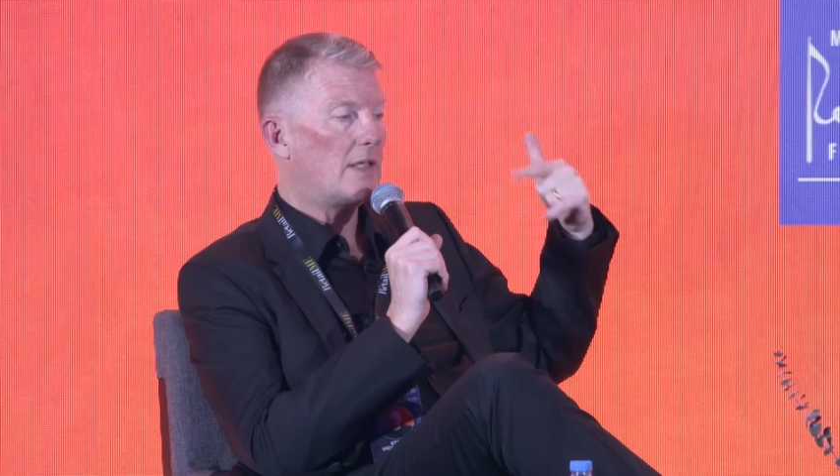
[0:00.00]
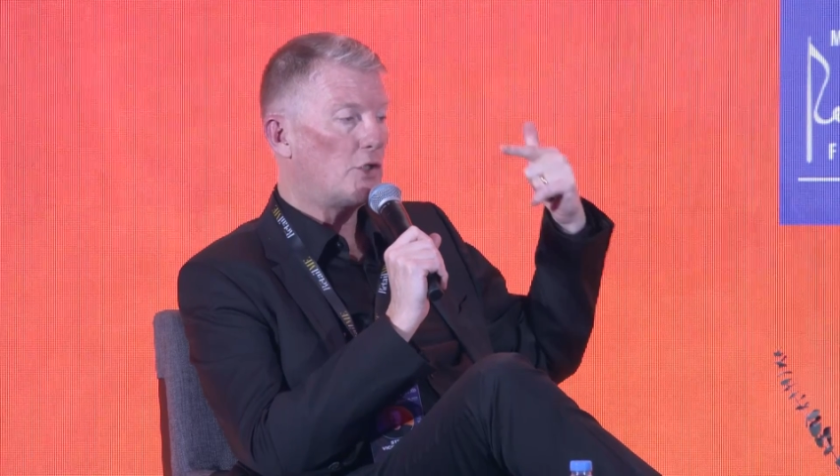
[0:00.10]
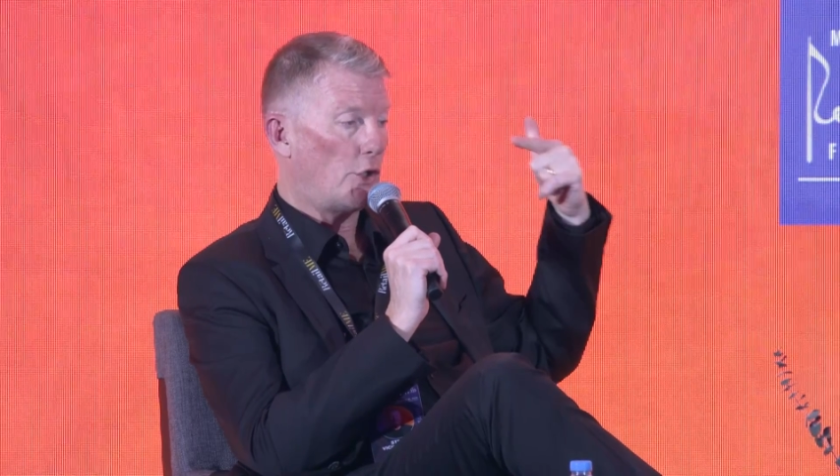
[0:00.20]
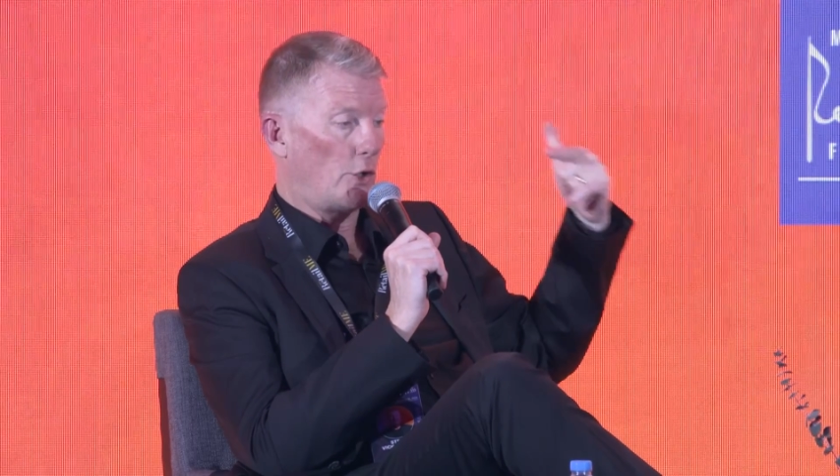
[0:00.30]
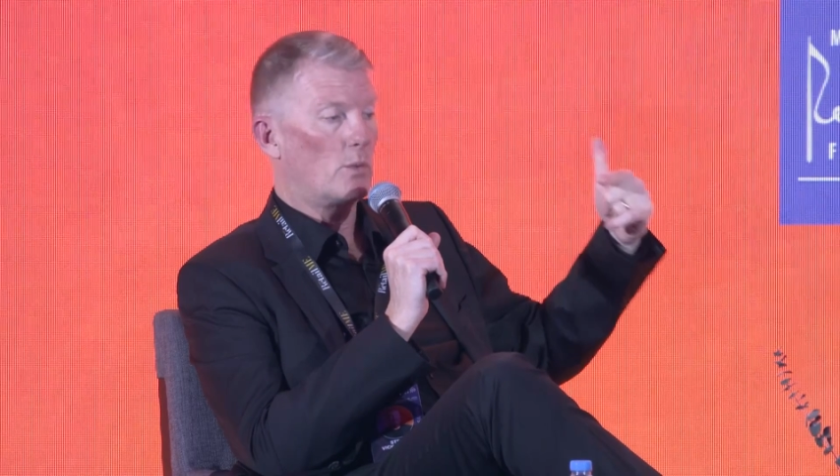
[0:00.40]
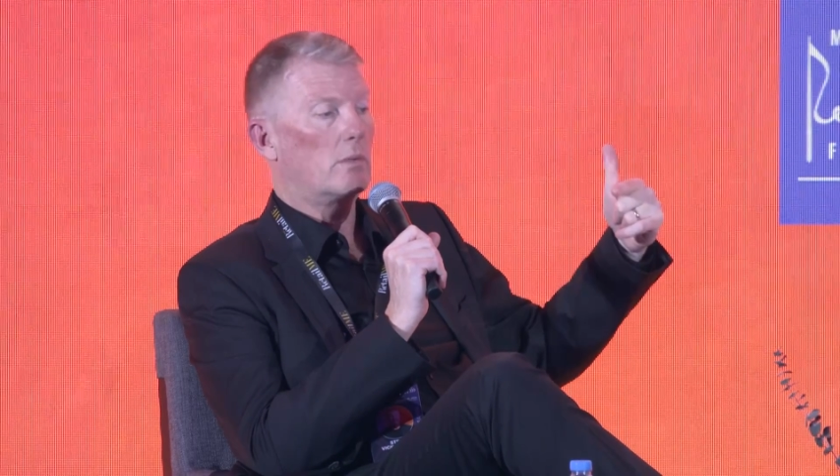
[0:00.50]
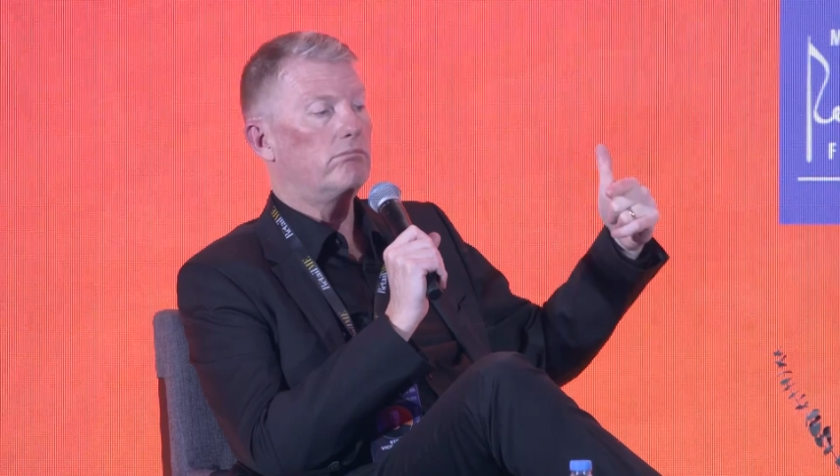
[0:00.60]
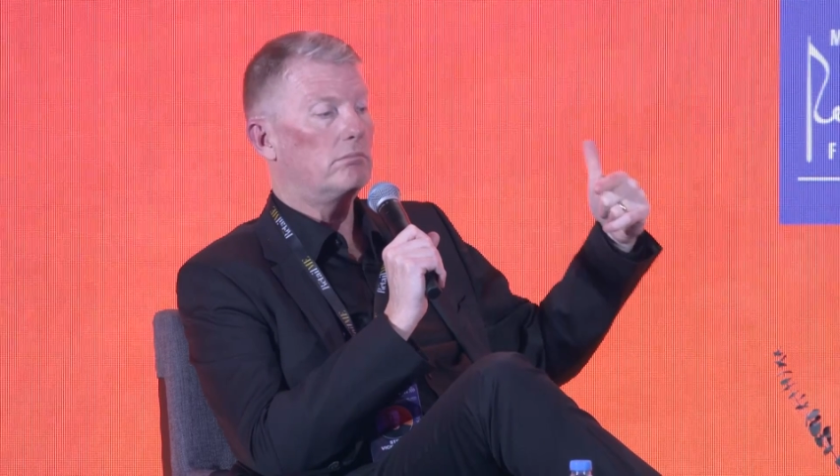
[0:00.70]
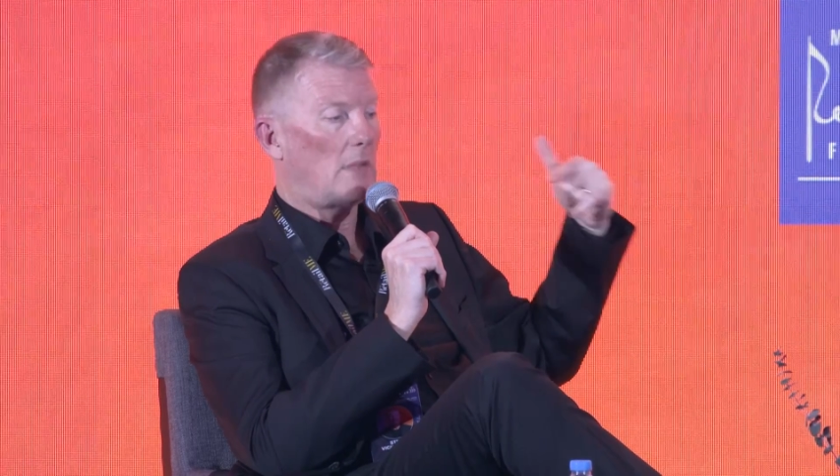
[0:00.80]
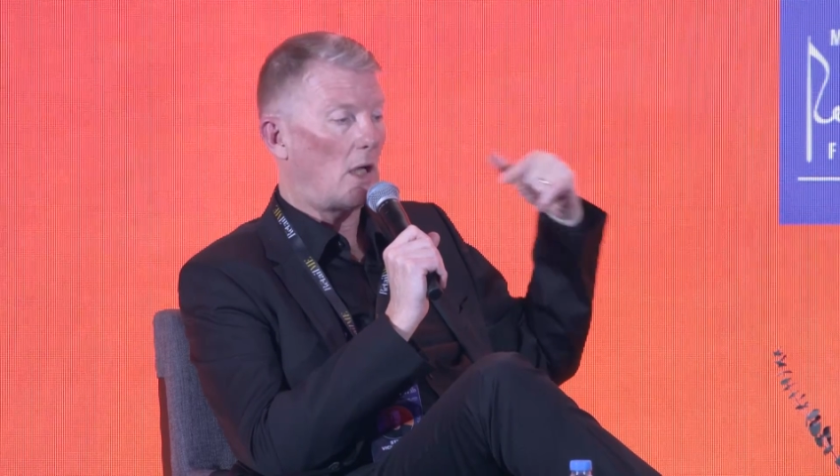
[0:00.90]
2
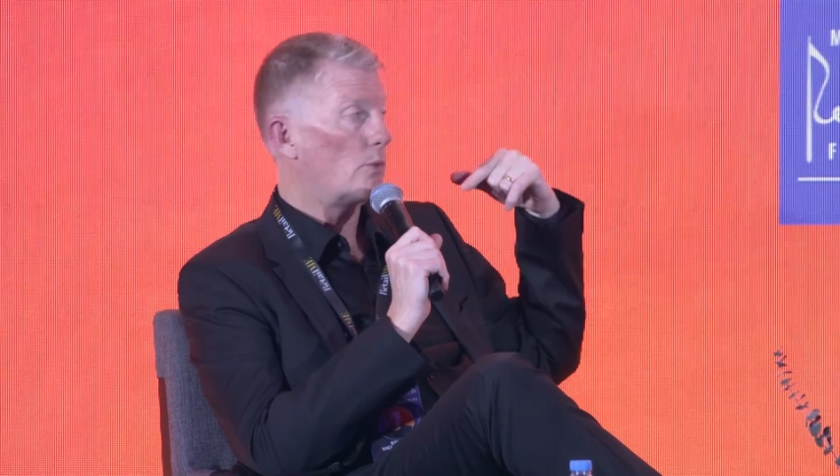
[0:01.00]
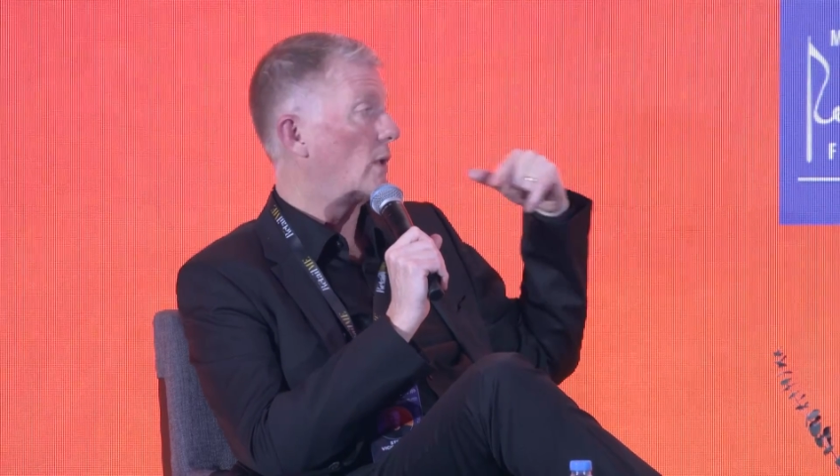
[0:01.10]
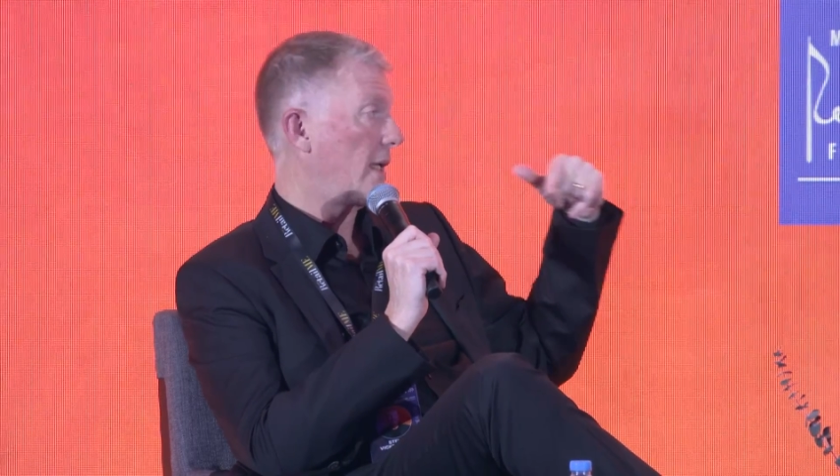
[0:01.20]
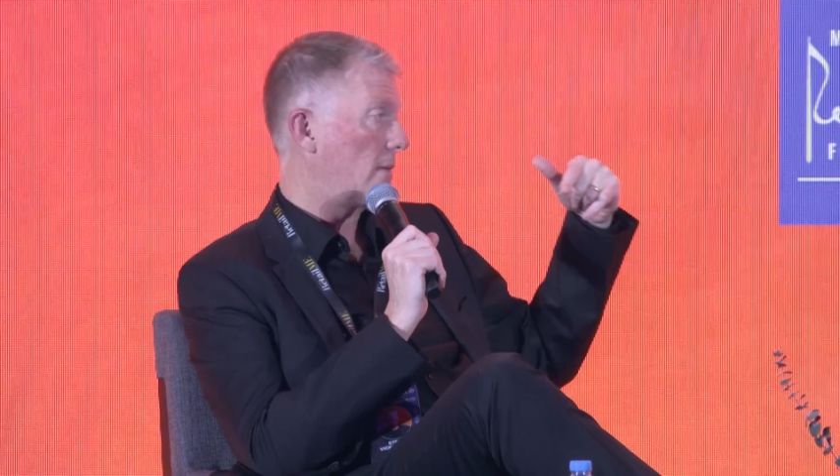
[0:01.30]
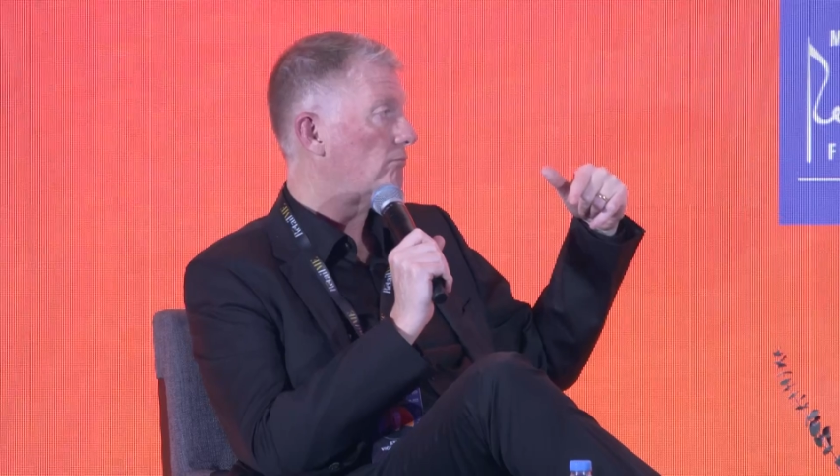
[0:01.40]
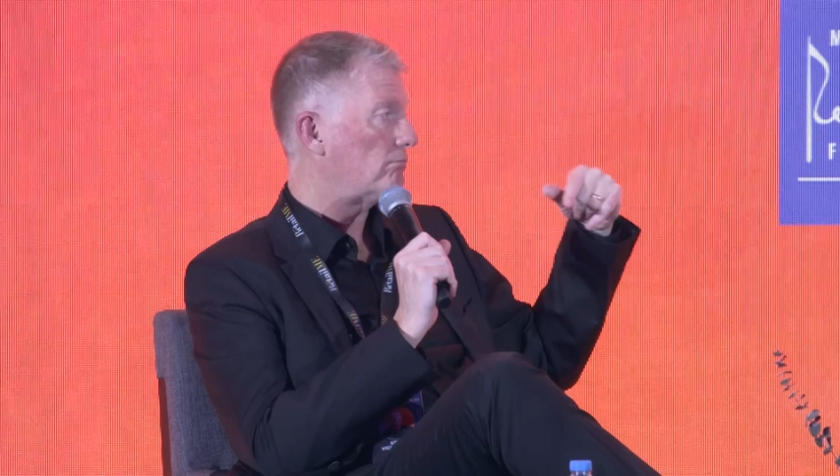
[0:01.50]
only,